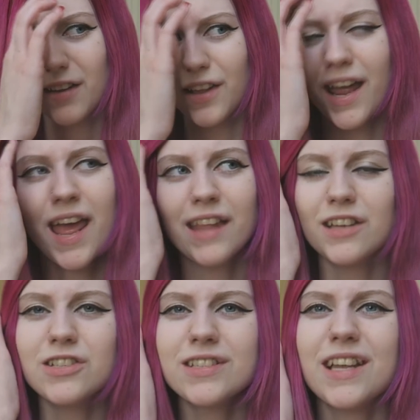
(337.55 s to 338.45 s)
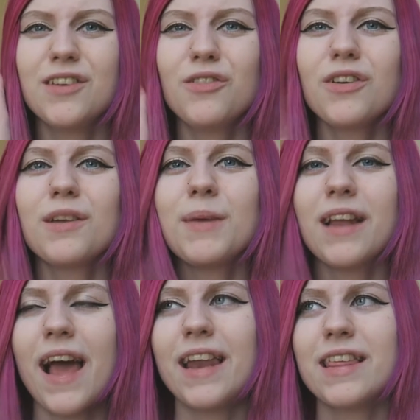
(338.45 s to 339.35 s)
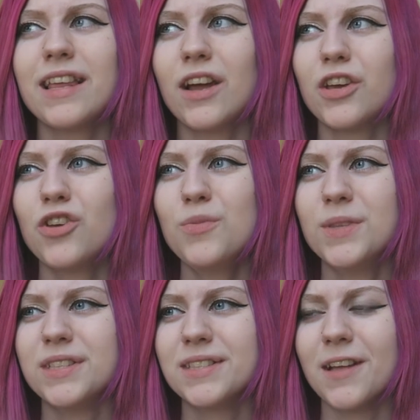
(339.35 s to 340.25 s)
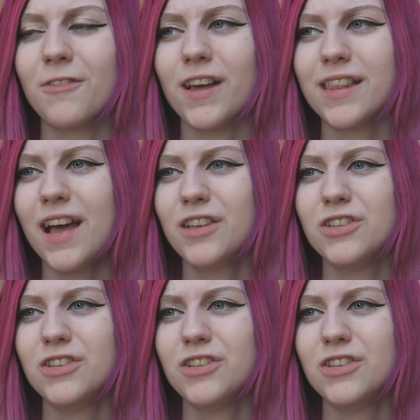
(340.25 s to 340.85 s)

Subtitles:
and like they're not going to be like anything like humans and stuff like that,